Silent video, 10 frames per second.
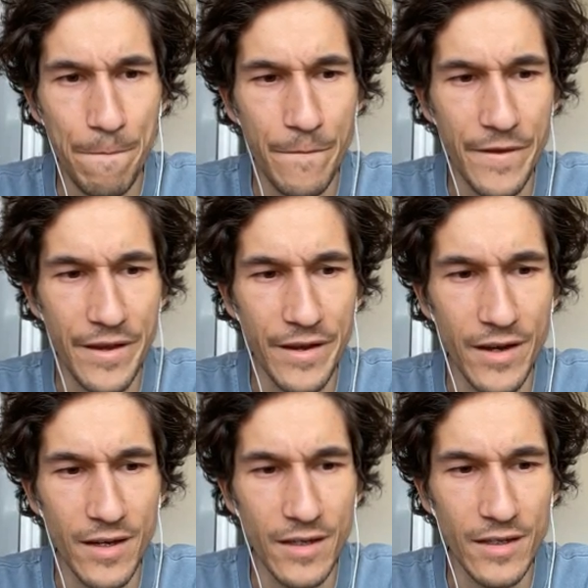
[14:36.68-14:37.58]
yeah
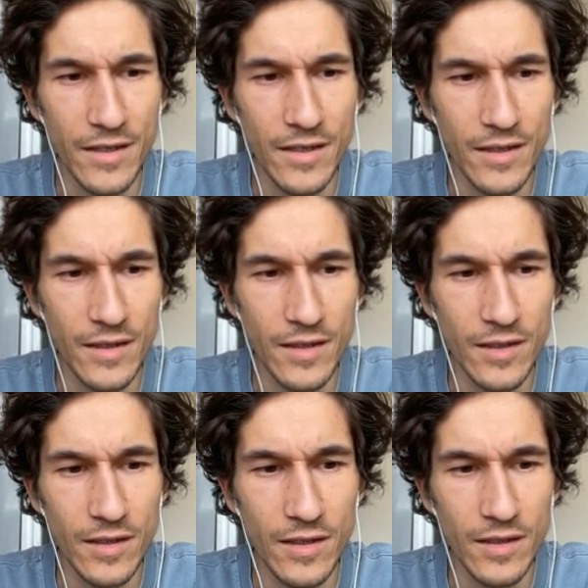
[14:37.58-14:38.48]

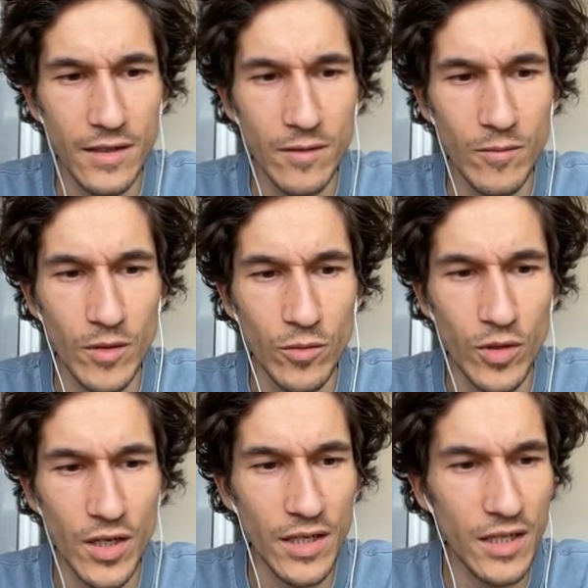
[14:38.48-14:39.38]
one two
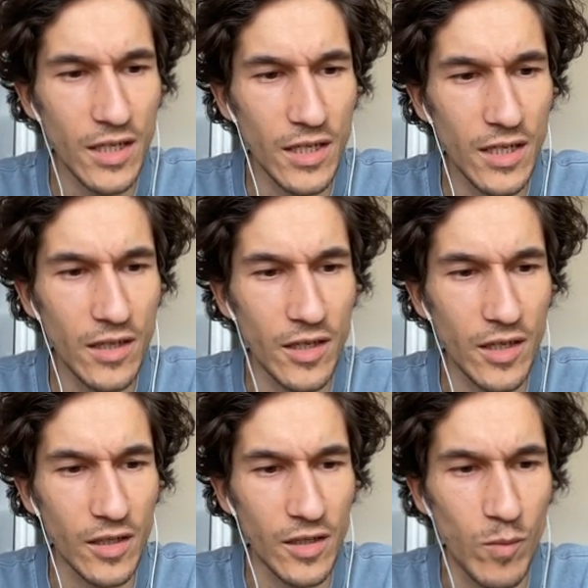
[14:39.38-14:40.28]
three yeah
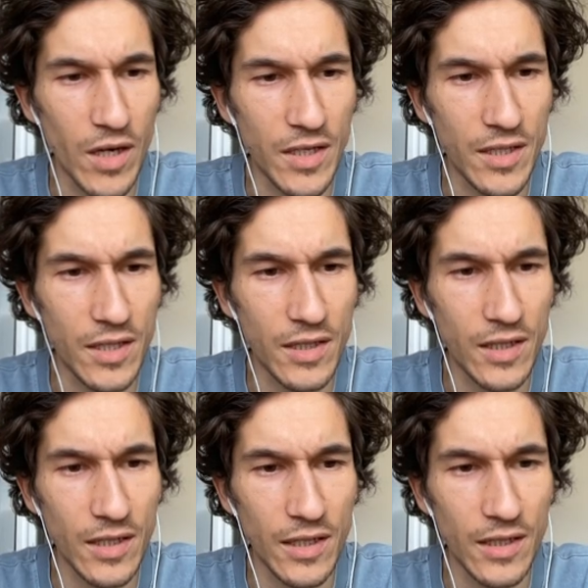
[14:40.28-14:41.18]
let's buy a city
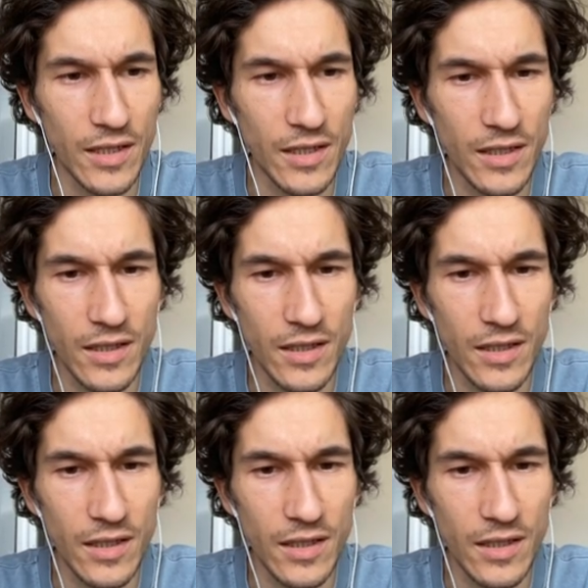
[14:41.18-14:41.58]
I guess